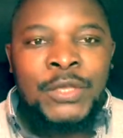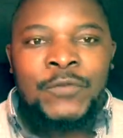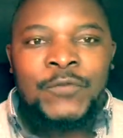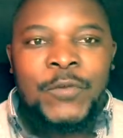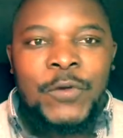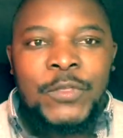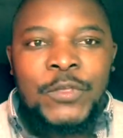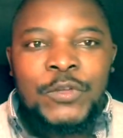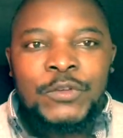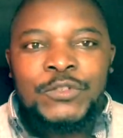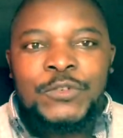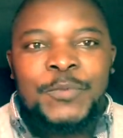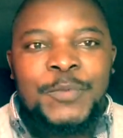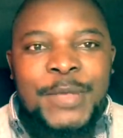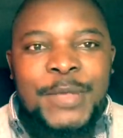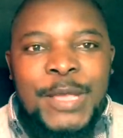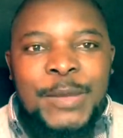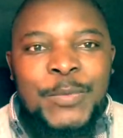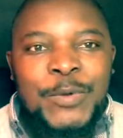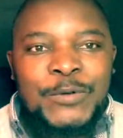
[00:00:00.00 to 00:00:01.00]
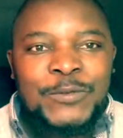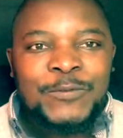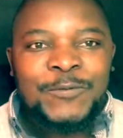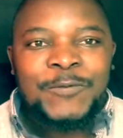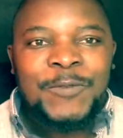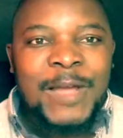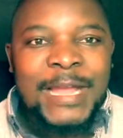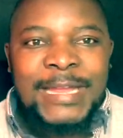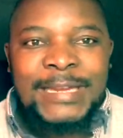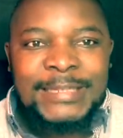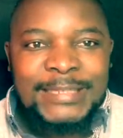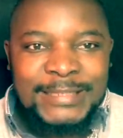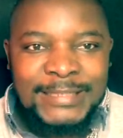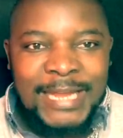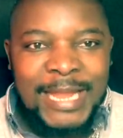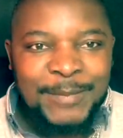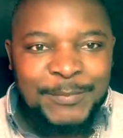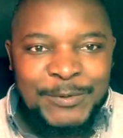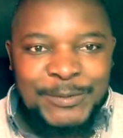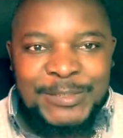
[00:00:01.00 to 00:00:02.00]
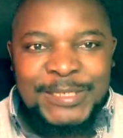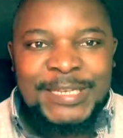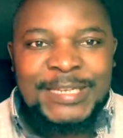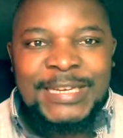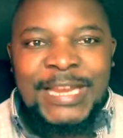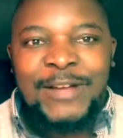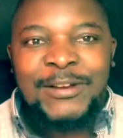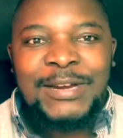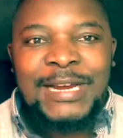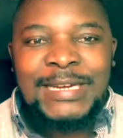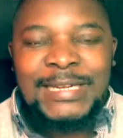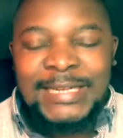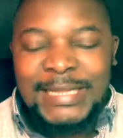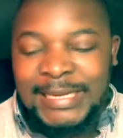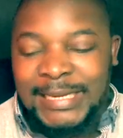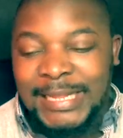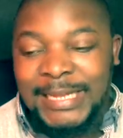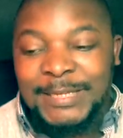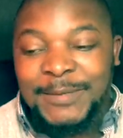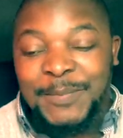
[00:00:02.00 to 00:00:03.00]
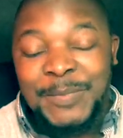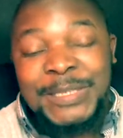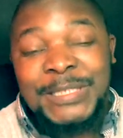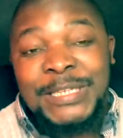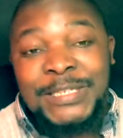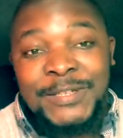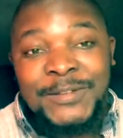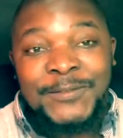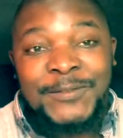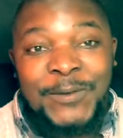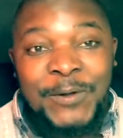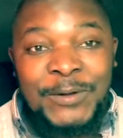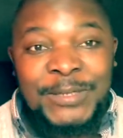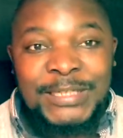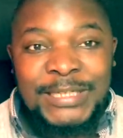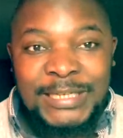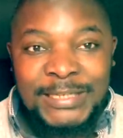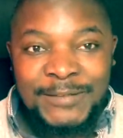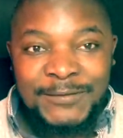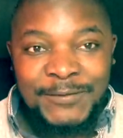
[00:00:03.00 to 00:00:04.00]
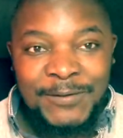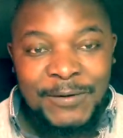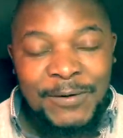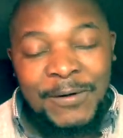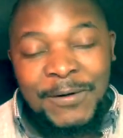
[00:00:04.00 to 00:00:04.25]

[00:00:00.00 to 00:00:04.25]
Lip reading: For you to be able to find time to sit down and create pieces of content for